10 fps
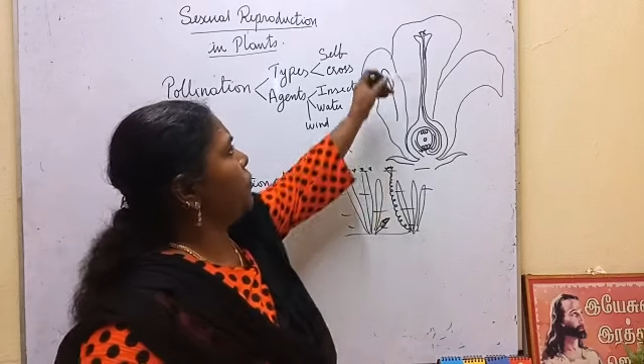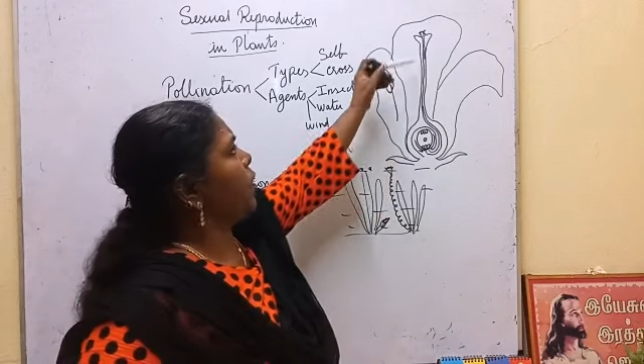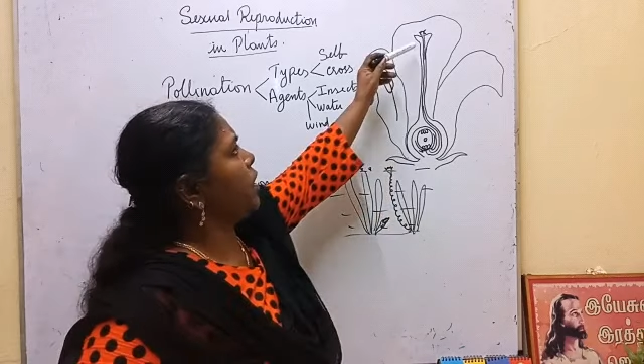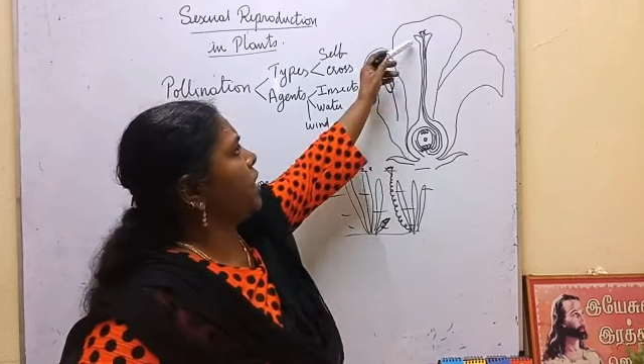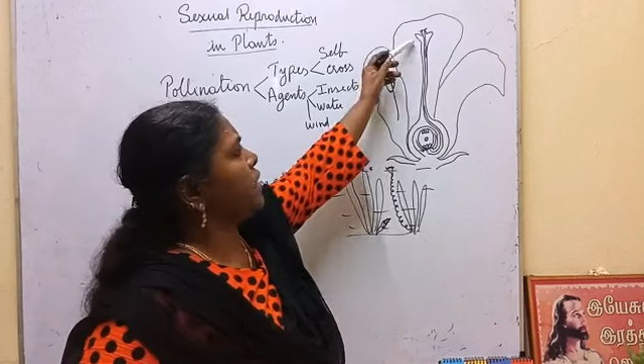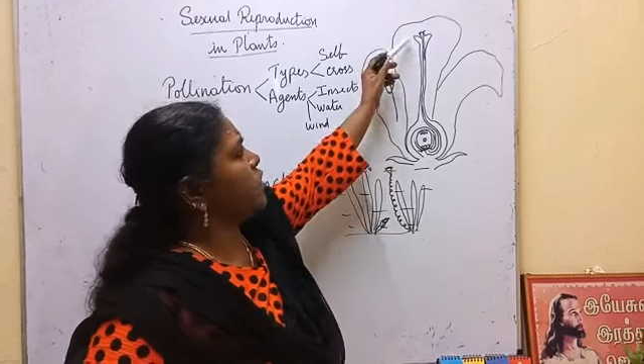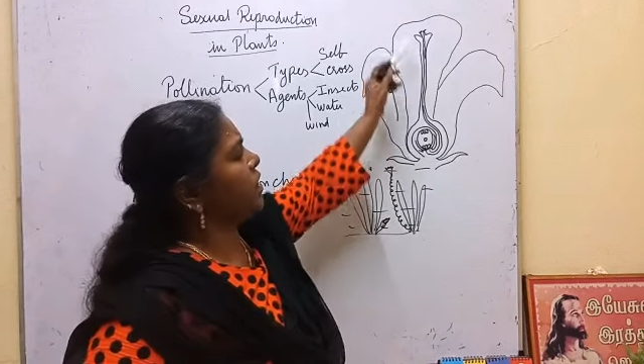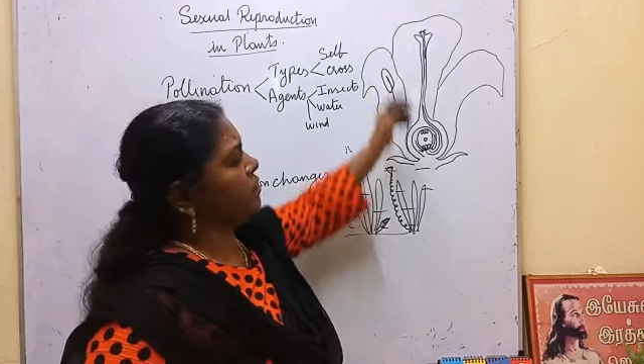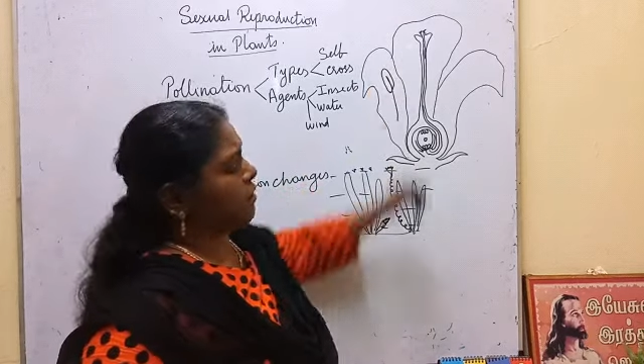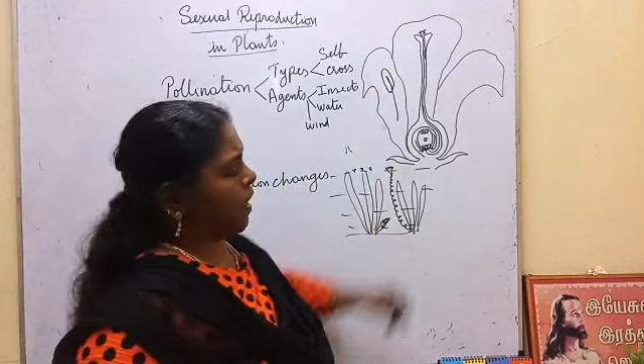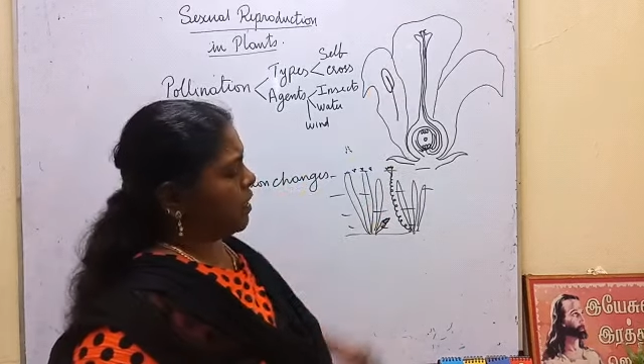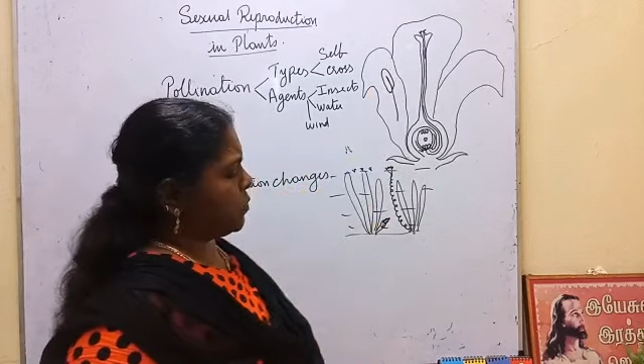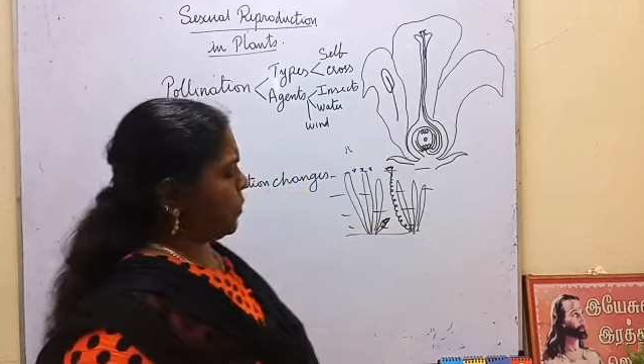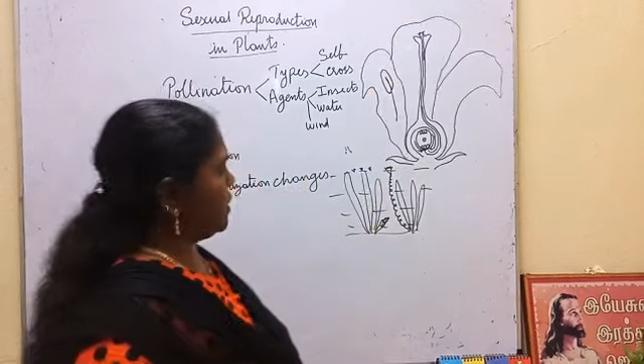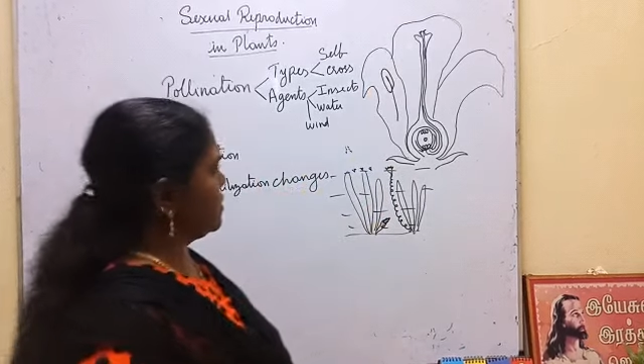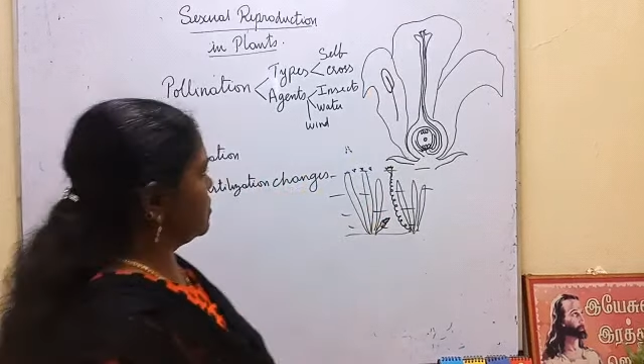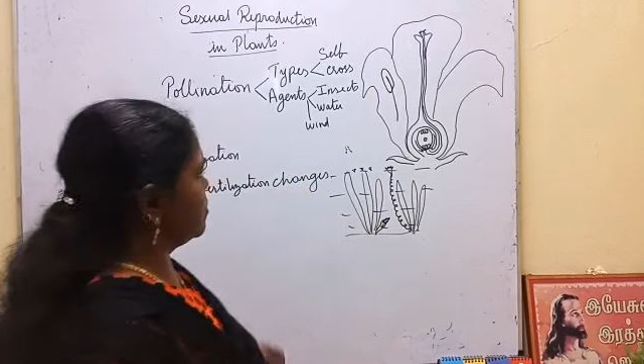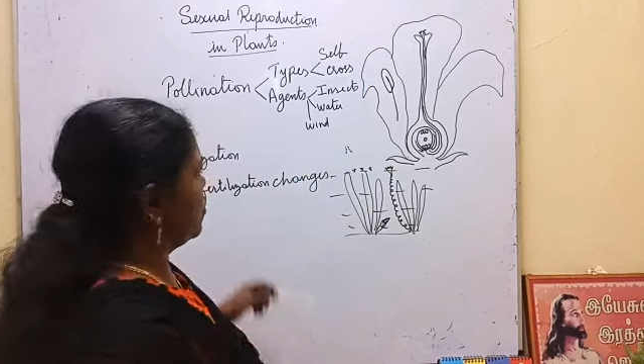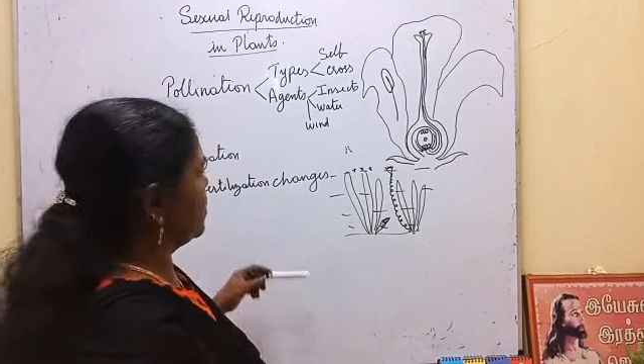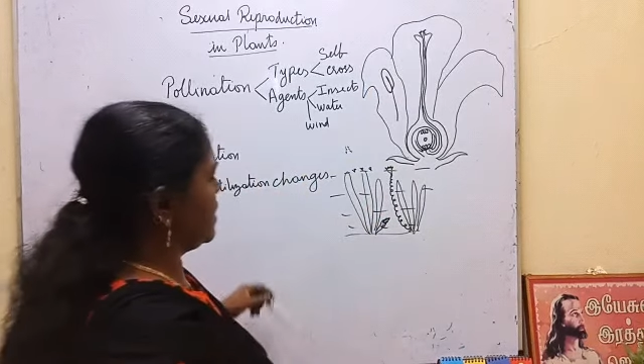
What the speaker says: pollination takes place. So